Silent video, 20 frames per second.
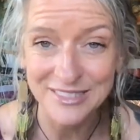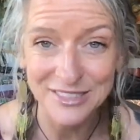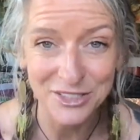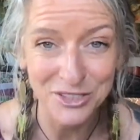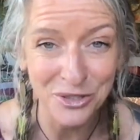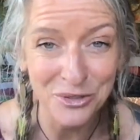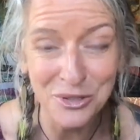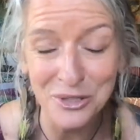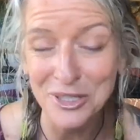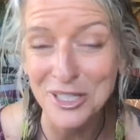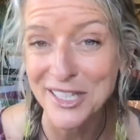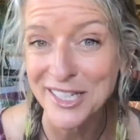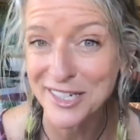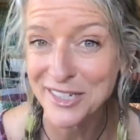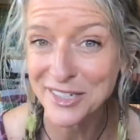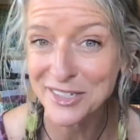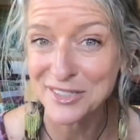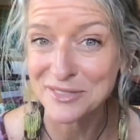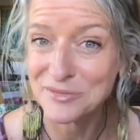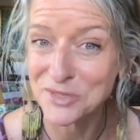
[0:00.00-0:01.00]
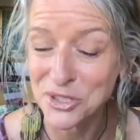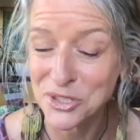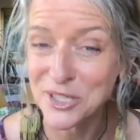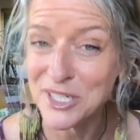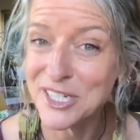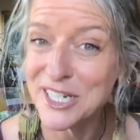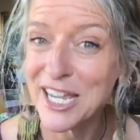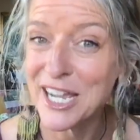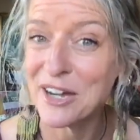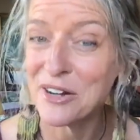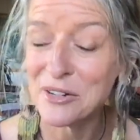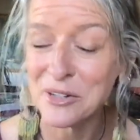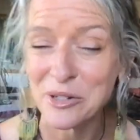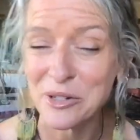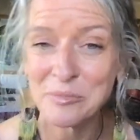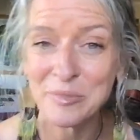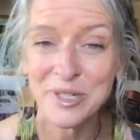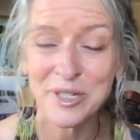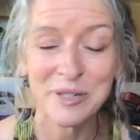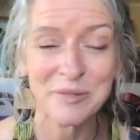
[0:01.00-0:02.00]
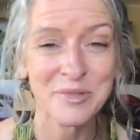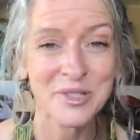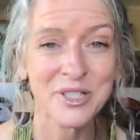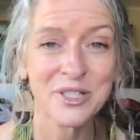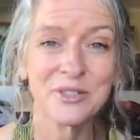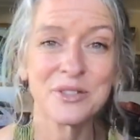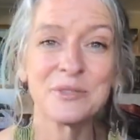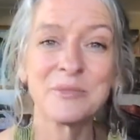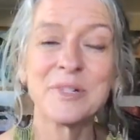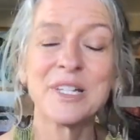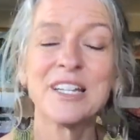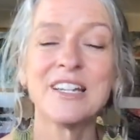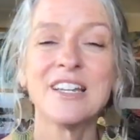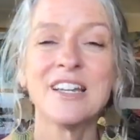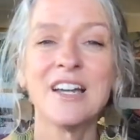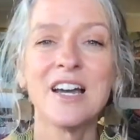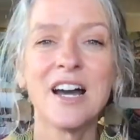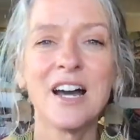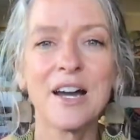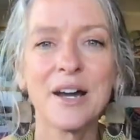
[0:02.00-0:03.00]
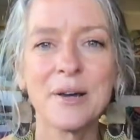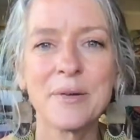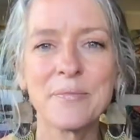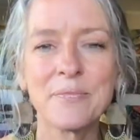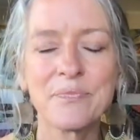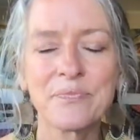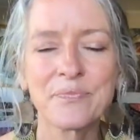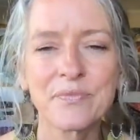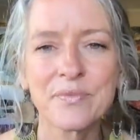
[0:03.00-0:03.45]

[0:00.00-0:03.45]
don't click join now open up zoom um,